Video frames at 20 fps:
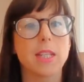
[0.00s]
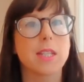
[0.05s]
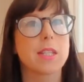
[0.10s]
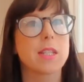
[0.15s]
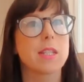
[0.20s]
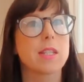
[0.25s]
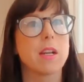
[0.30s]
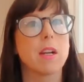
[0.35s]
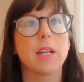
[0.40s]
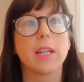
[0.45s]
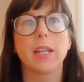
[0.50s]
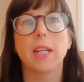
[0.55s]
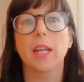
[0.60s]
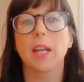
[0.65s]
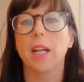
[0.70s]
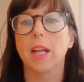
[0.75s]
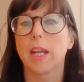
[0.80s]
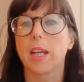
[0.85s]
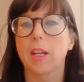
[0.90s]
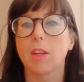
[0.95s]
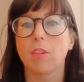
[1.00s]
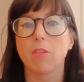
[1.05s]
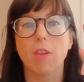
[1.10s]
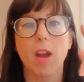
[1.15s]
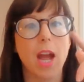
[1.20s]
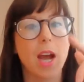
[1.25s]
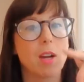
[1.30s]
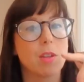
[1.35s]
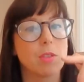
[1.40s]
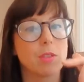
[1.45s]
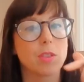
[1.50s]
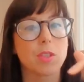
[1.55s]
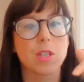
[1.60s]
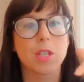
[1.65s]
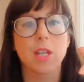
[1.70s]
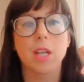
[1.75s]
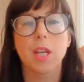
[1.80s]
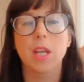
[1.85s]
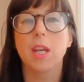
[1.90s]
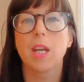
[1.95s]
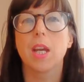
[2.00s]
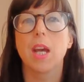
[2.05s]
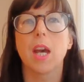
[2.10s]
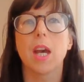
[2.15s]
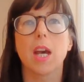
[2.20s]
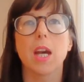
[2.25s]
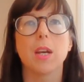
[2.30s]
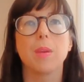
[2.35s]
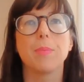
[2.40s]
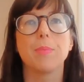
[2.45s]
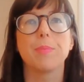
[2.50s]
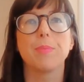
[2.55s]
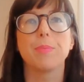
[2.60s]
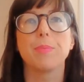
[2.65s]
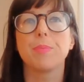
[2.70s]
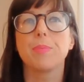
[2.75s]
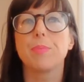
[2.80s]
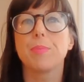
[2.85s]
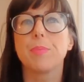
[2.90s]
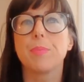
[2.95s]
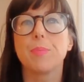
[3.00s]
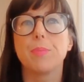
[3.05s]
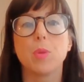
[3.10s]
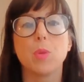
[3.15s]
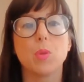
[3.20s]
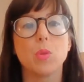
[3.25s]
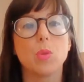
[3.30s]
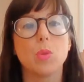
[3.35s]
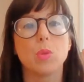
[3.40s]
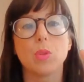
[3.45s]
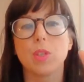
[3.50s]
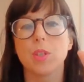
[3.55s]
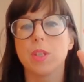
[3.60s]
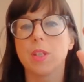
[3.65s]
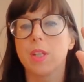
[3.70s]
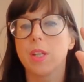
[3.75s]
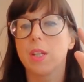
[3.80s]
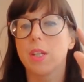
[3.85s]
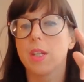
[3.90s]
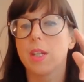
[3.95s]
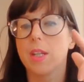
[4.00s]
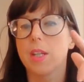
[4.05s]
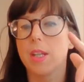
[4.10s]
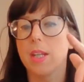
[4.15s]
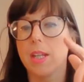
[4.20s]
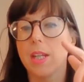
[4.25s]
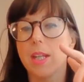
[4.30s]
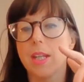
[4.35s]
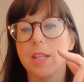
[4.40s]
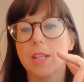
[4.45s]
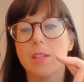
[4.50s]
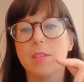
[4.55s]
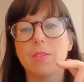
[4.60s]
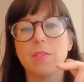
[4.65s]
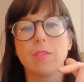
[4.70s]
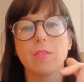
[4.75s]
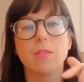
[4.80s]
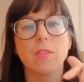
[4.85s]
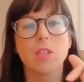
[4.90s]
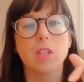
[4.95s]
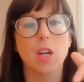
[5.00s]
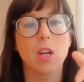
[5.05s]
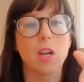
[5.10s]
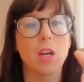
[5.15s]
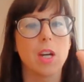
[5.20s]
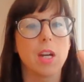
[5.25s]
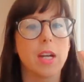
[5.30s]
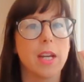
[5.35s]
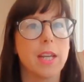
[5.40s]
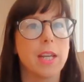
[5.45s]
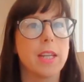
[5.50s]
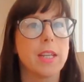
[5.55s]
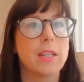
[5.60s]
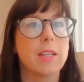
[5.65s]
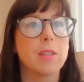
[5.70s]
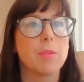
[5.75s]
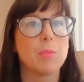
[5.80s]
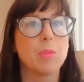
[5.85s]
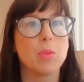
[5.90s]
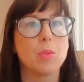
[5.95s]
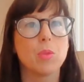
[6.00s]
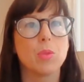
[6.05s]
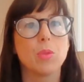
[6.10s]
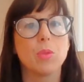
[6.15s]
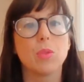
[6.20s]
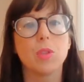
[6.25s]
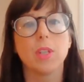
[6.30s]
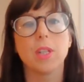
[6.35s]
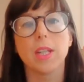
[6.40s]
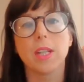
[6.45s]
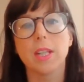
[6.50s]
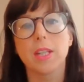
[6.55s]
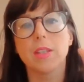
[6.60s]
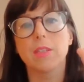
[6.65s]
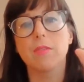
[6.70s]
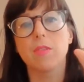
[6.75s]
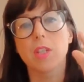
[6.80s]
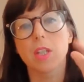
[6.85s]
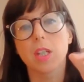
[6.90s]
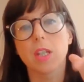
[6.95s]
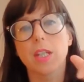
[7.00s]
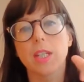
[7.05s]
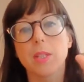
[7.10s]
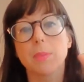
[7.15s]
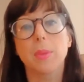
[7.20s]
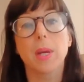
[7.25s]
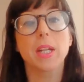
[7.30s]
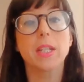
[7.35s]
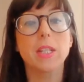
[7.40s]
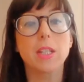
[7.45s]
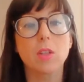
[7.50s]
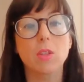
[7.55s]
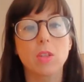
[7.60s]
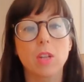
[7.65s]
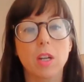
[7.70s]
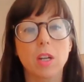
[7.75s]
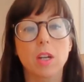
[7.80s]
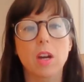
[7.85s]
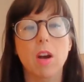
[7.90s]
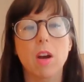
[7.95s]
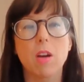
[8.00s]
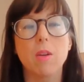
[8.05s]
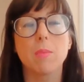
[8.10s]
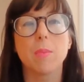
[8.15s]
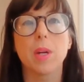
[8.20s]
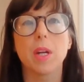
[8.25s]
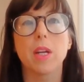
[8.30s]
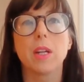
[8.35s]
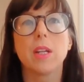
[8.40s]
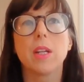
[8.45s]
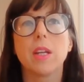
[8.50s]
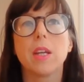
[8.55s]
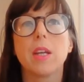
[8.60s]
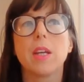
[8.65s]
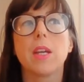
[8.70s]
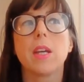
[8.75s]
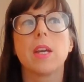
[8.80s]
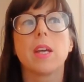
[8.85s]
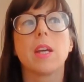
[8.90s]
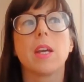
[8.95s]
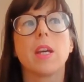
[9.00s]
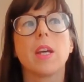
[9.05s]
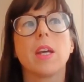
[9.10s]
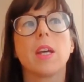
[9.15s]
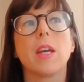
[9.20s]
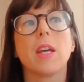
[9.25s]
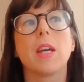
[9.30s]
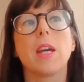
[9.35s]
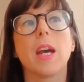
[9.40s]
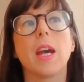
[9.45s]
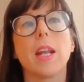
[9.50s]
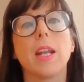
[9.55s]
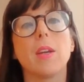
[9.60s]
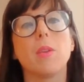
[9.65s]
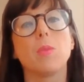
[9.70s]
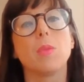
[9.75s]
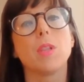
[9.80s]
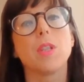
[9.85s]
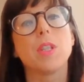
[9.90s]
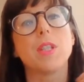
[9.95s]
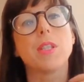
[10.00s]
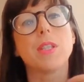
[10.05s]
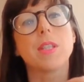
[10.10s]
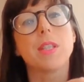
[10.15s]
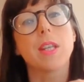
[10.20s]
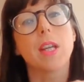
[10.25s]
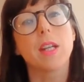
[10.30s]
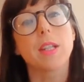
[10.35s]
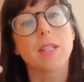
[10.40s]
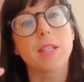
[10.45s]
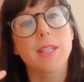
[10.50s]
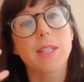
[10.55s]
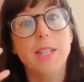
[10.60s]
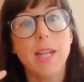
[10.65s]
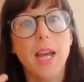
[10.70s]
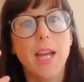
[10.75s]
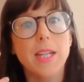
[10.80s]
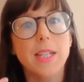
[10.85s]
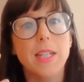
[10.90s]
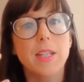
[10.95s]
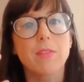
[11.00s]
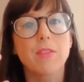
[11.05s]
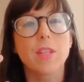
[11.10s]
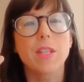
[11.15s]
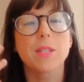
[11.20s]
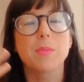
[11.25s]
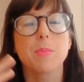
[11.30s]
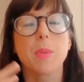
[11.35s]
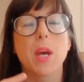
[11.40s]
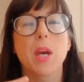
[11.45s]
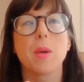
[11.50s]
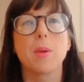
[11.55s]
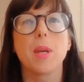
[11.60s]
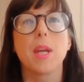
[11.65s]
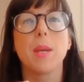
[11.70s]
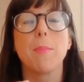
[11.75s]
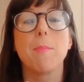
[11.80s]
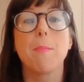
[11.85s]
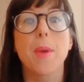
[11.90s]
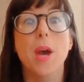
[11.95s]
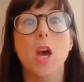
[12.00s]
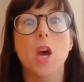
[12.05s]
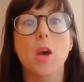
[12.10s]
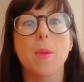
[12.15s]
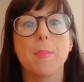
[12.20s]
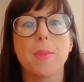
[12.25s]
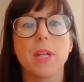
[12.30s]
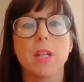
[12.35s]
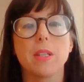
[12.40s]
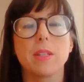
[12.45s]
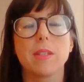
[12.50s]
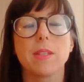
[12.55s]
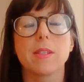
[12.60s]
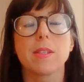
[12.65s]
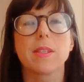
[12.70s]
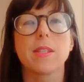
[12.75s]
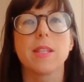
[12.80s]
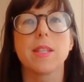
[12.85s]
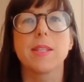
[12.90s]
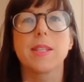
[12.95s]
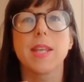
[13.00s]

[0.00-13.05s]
cycling round, born, live, die, born, live, die, depending on our karma. And it was the understanding of this impermanent